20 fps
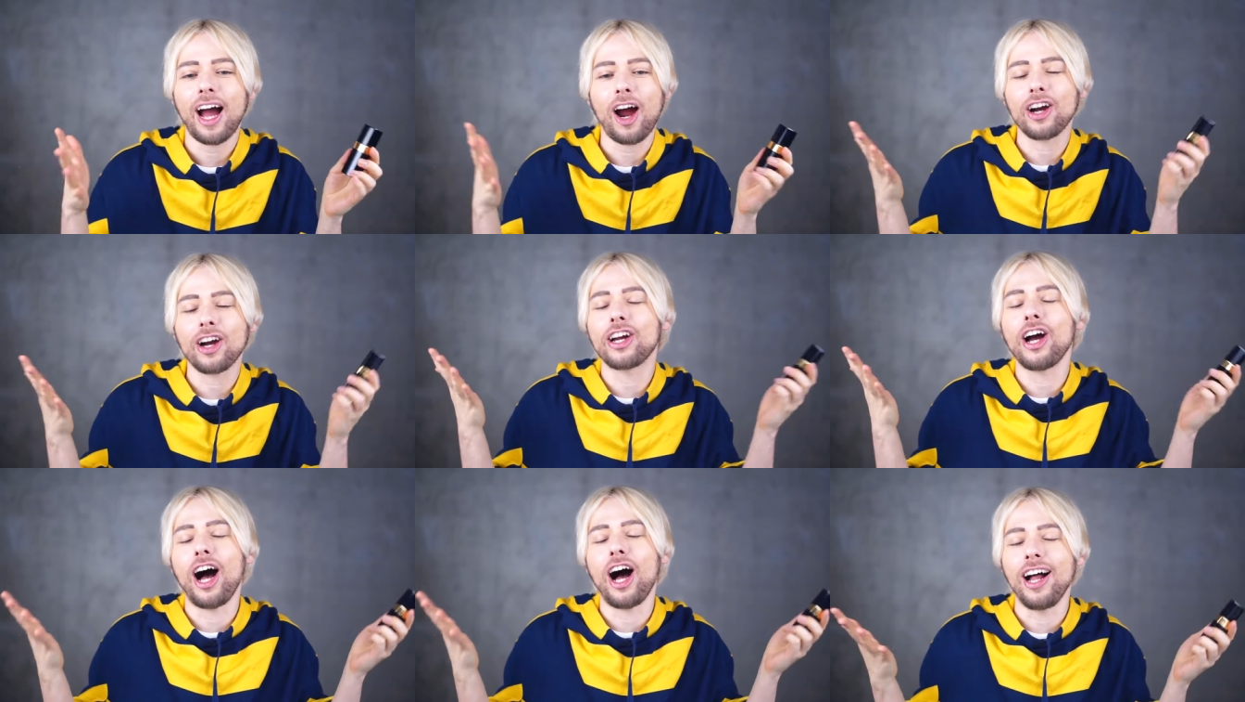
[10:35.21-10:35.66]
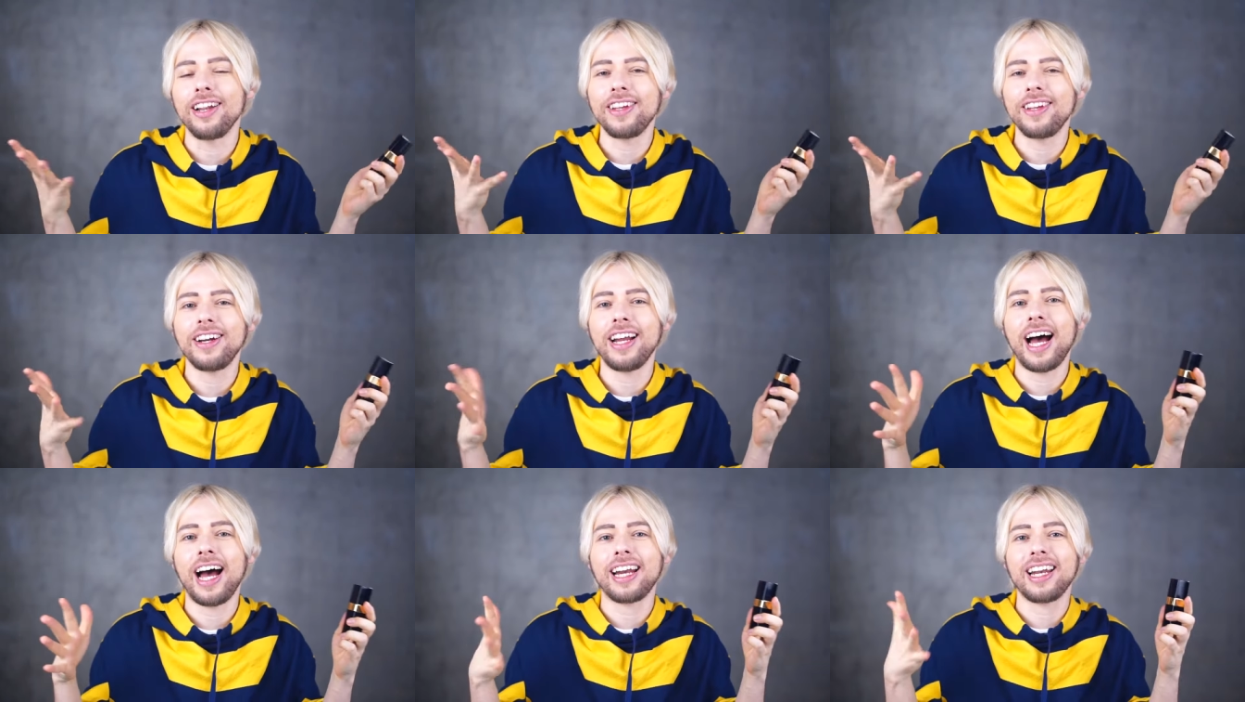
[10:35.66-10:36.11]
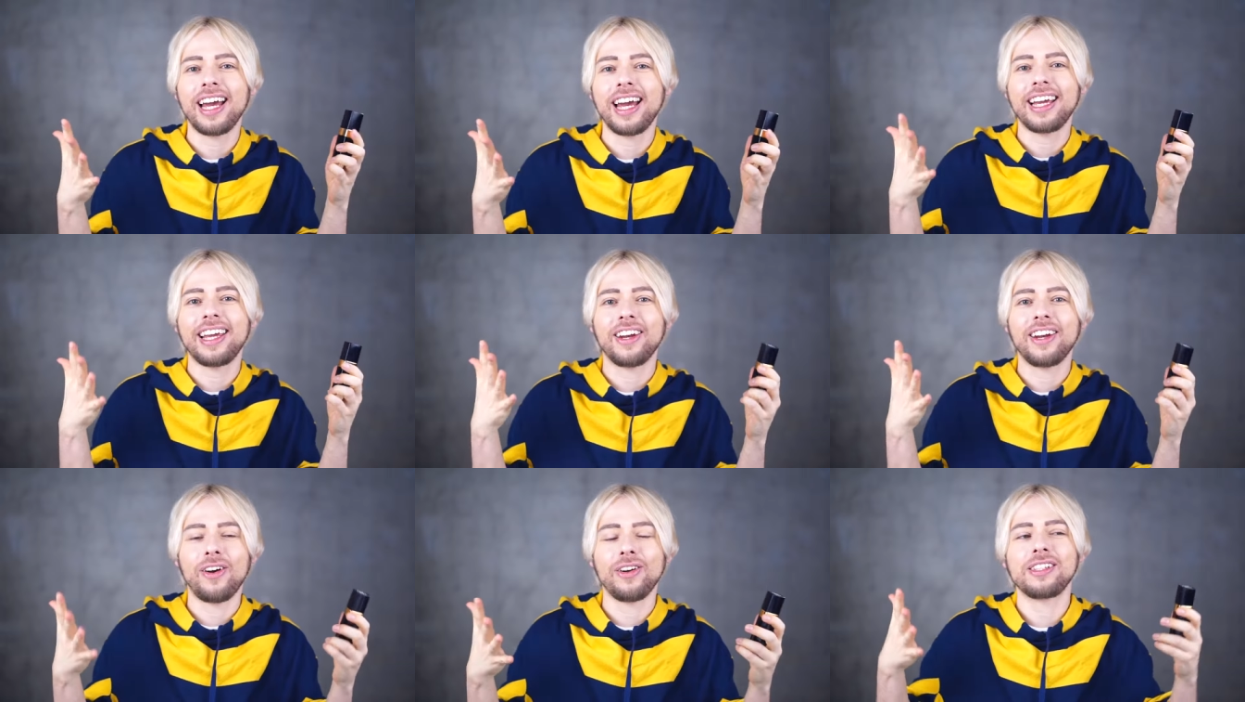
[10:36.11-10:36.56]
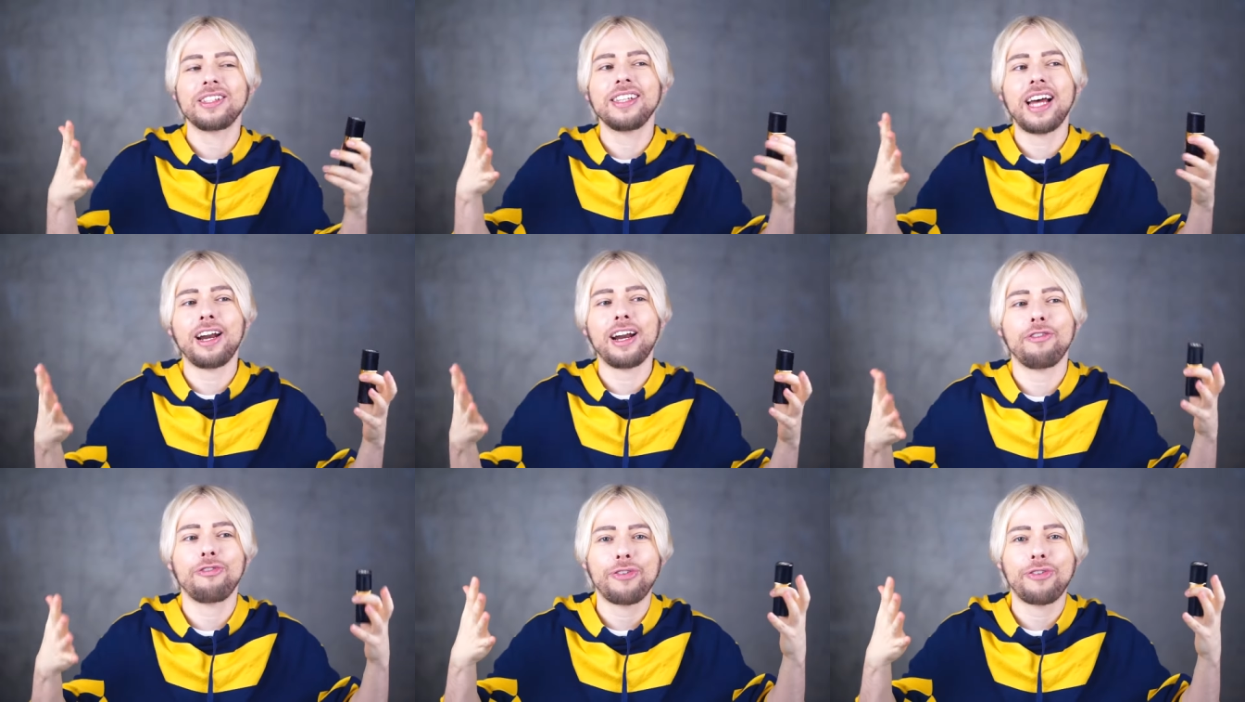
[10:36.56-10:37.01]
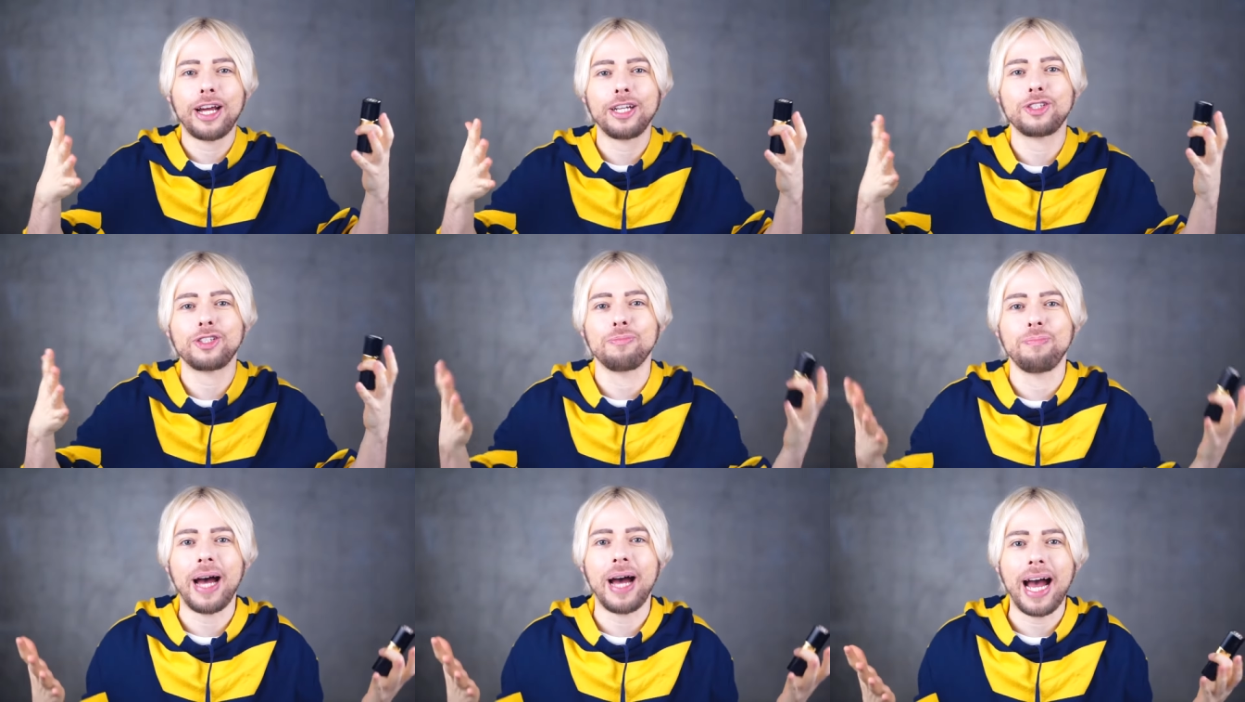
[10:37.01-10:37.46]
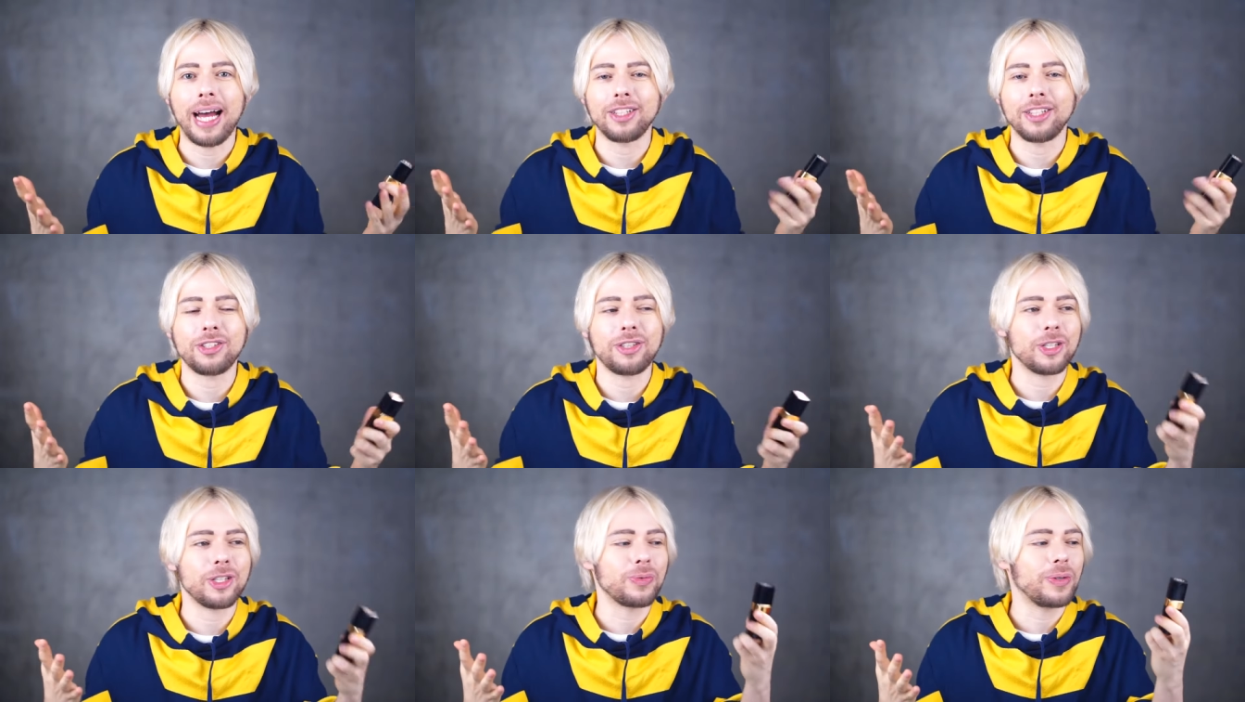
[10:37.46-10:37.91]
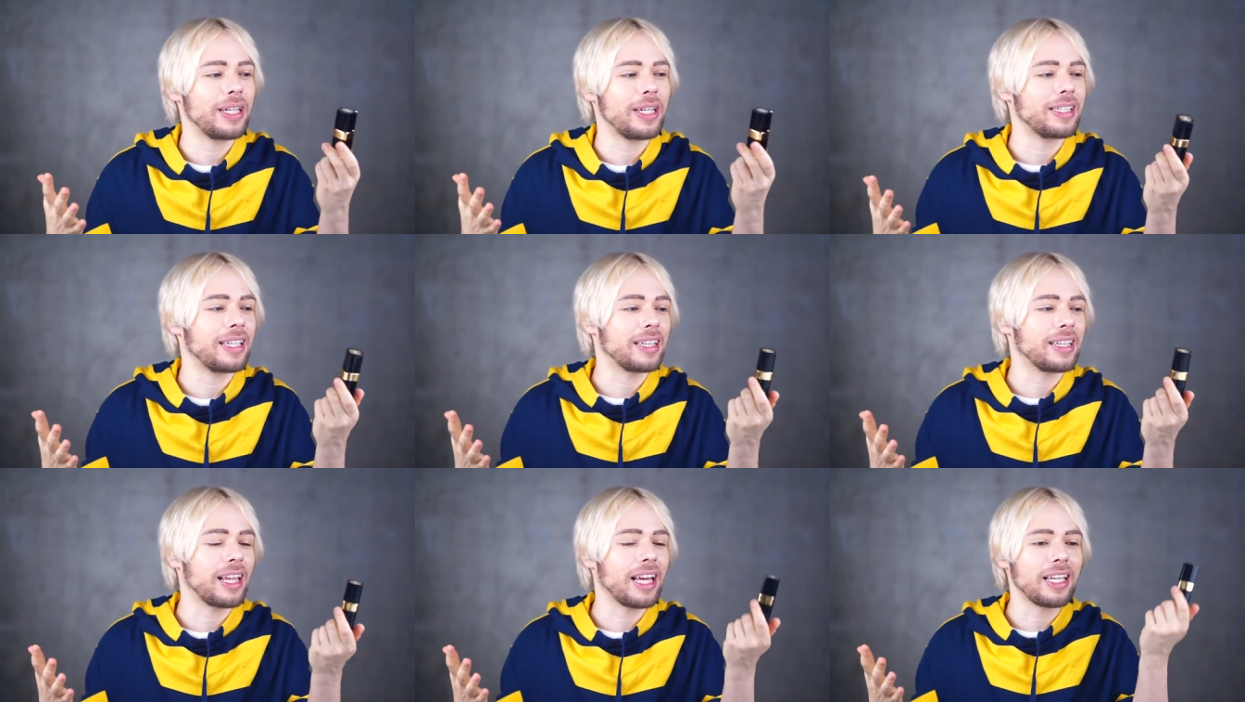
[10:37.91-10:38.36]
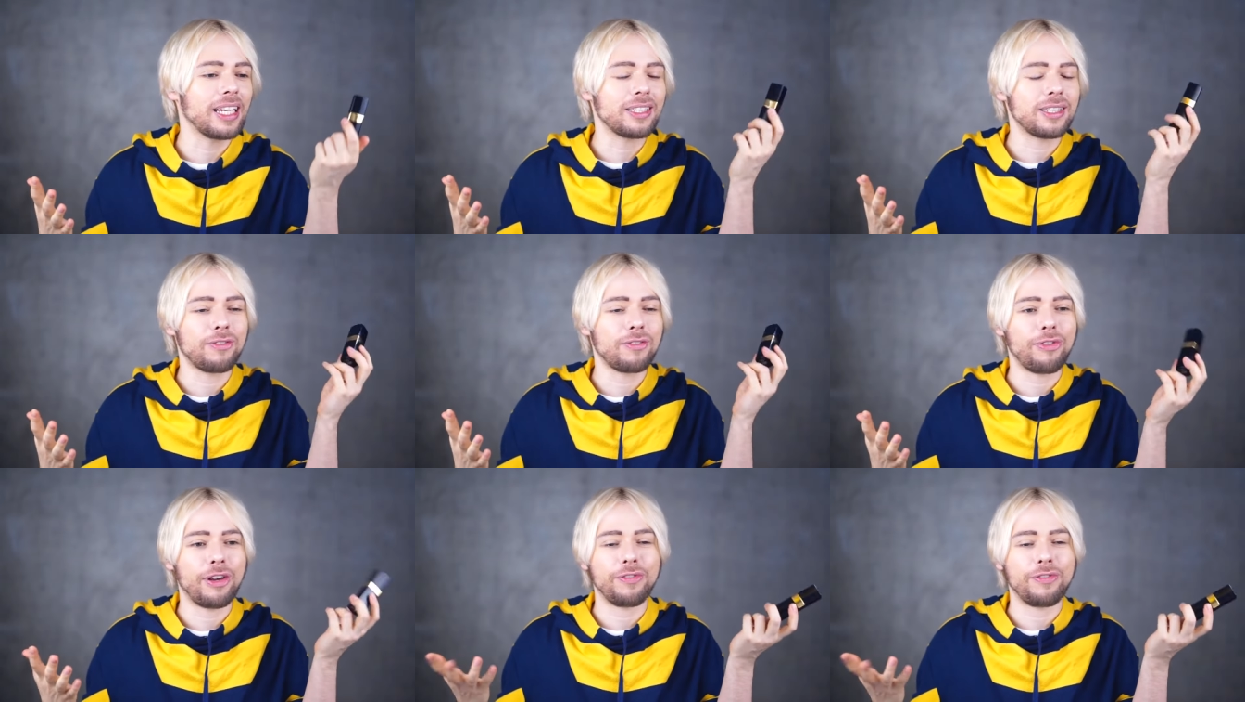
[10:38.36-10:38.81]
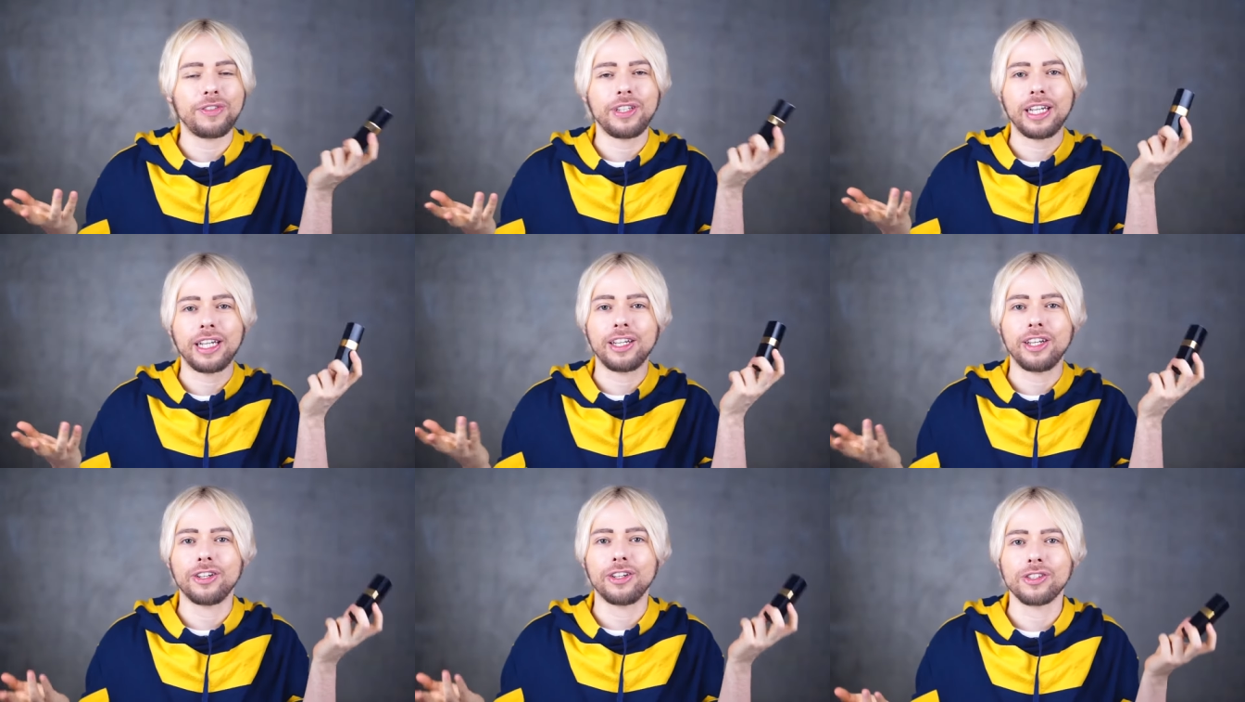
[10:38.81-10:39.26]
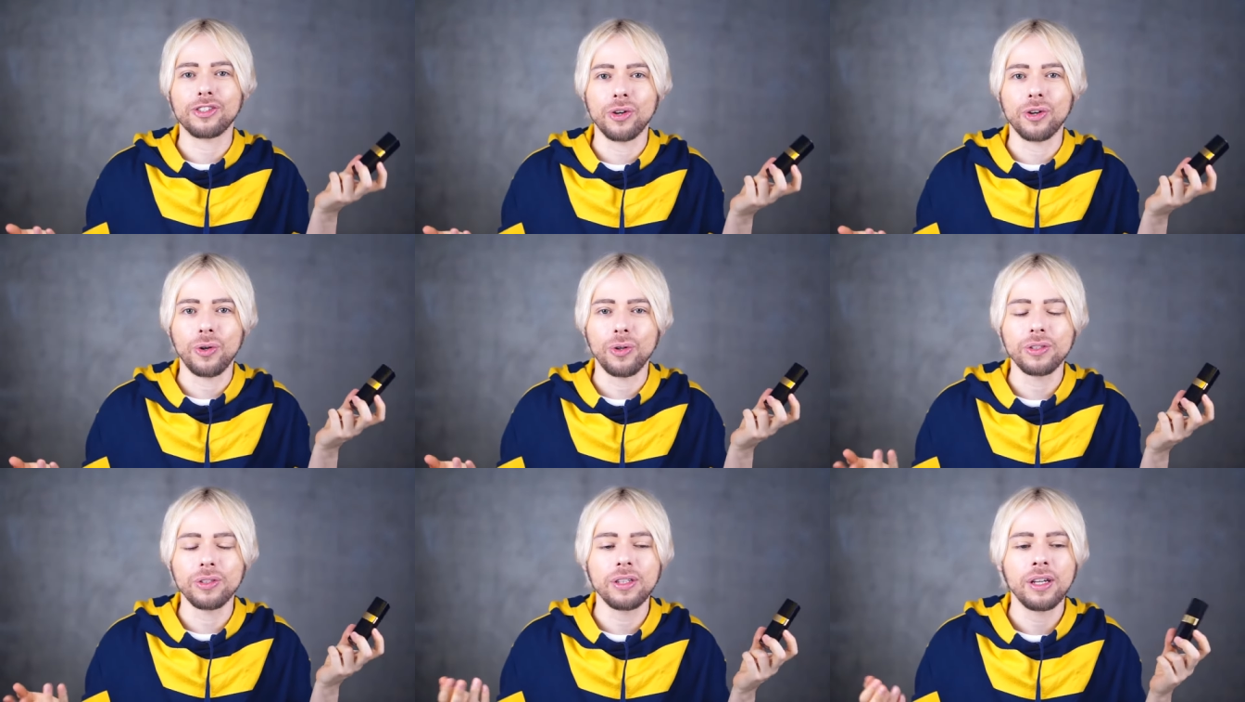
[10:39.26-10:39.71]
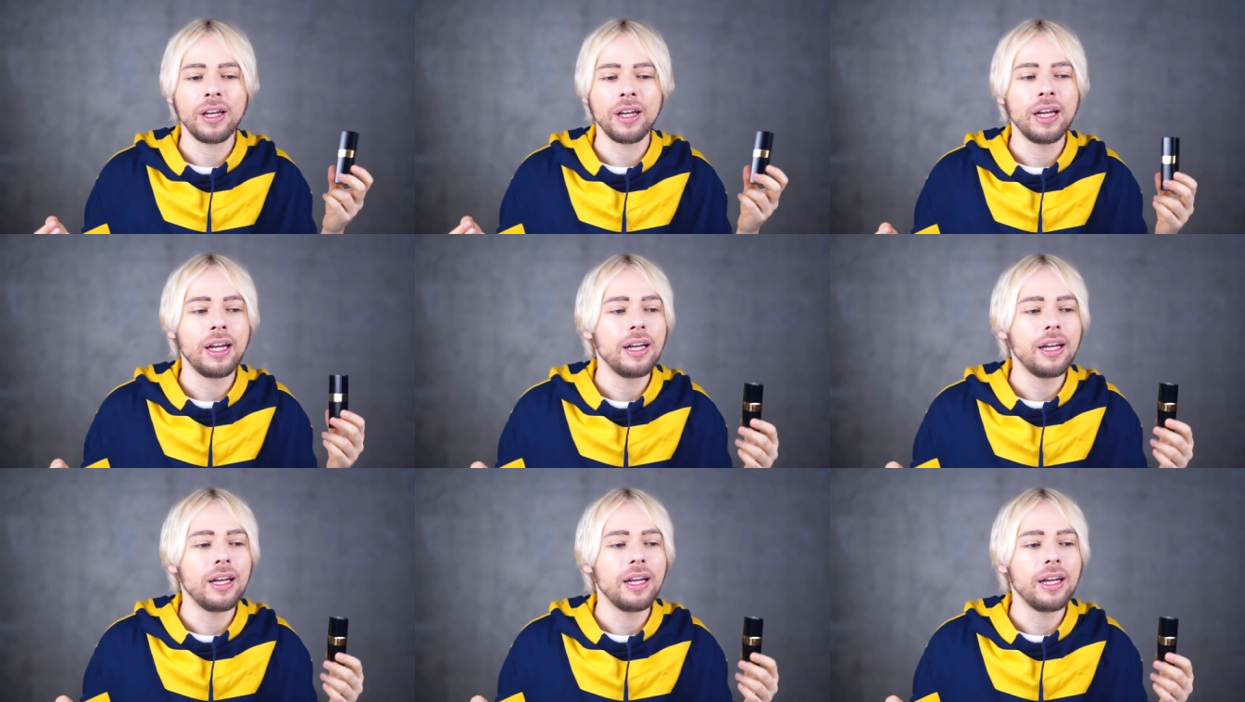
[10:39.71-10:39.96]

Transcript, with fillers: are gone. They're not like, you know, it's not a fresh batch. This one is at least fifteen years old.